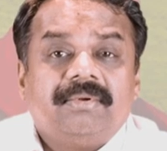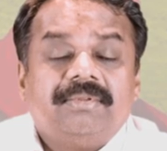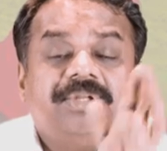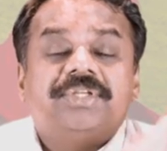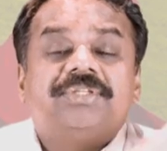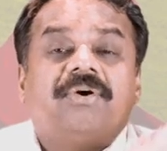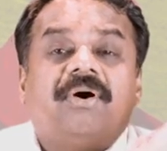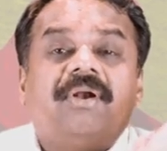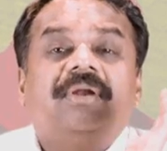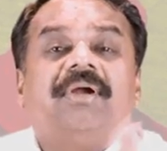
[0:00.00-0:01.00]
This is
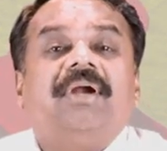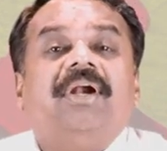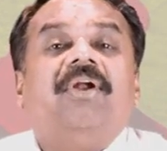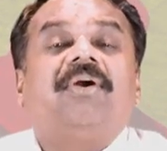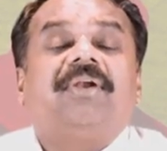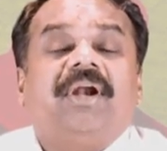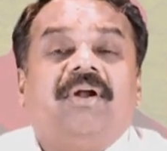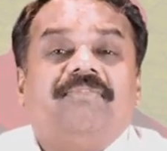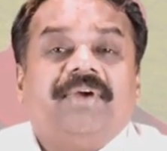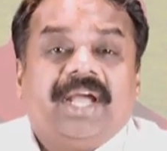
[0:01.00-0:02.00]
called Doctrine
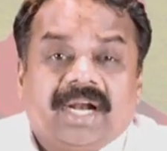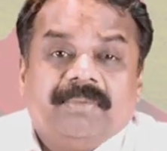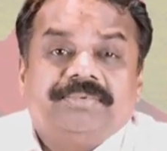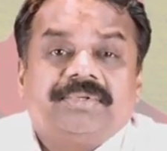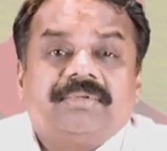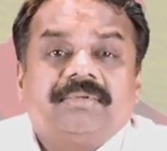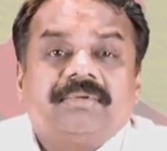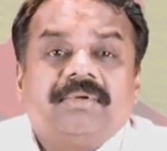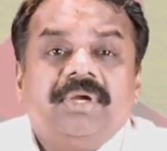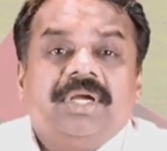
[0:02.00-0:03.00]
of Eclipse.
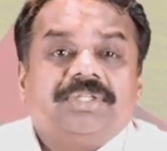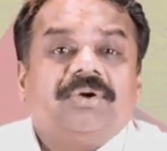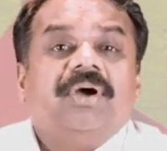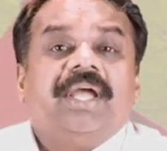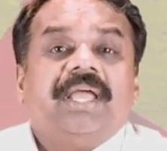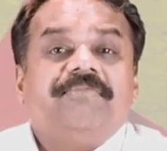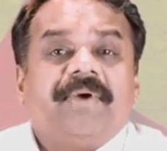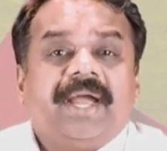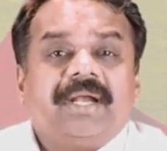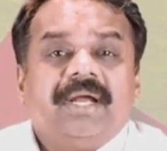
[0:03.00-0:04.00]
So in
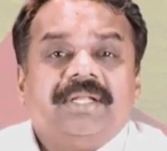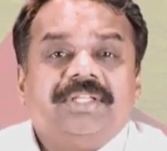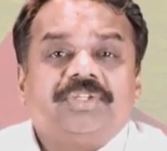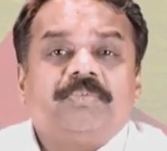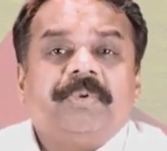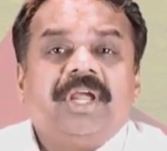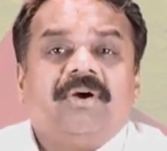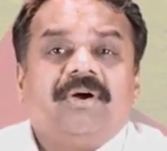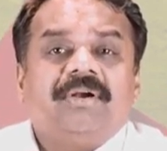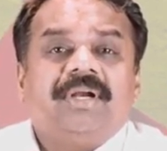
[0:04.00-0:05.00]
fact, the Supreme
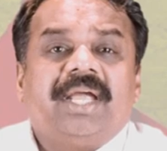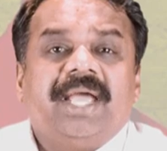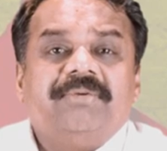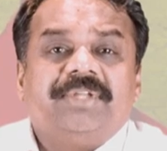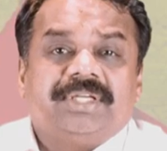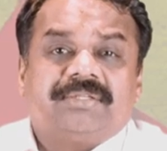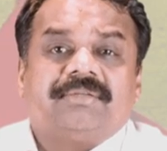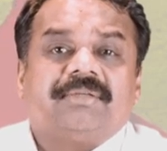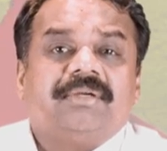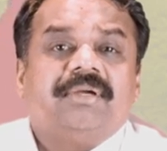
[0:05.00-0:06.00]
Court gave
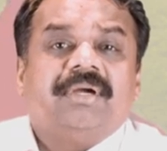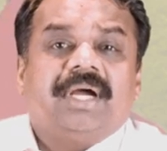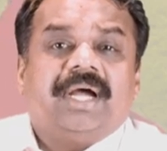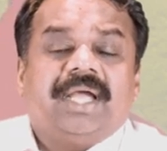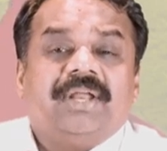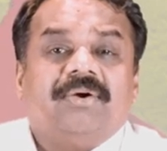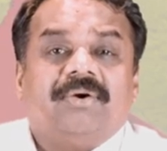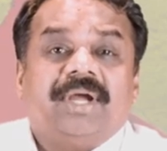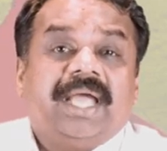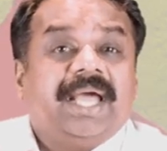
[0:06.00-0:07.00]
this,
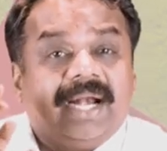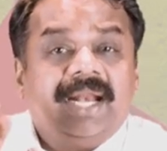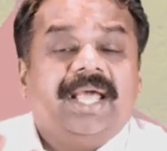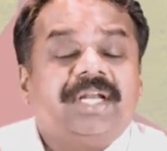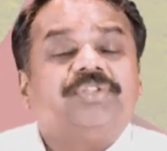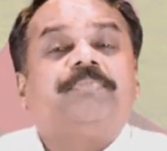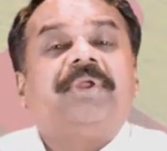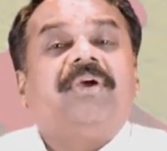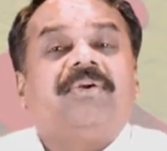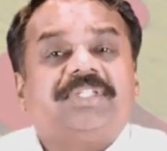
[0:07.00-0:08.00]
earlier
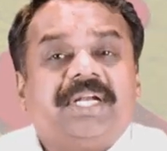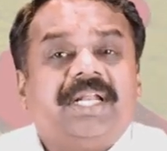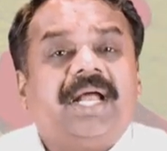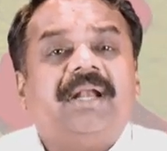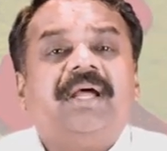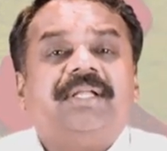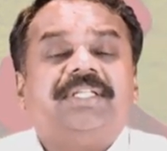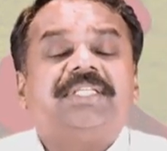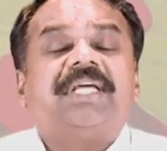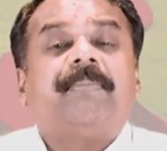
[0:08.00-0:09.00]
Supreme Court said that
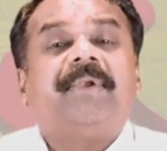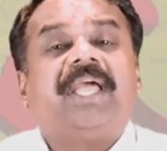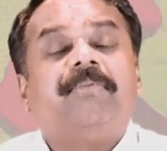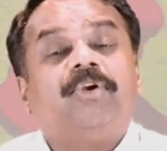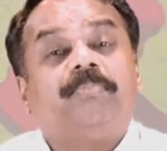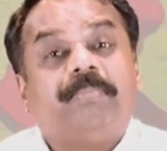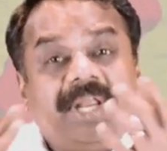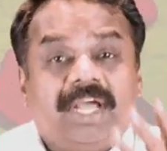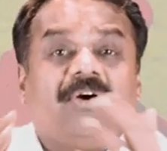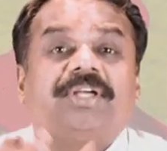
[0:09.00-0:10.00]
this is applicable to
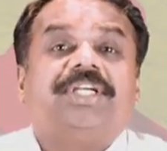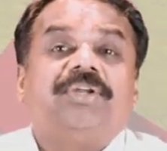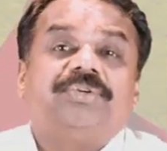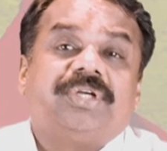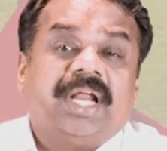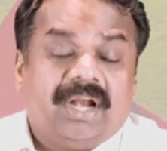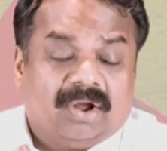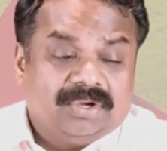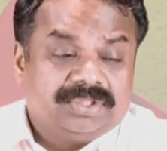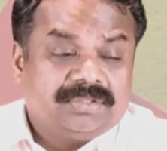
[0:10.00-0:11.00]
pre-constitutional
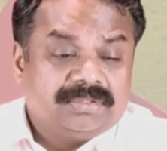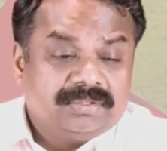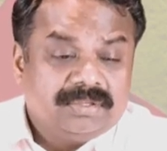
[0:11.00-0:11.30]
laws.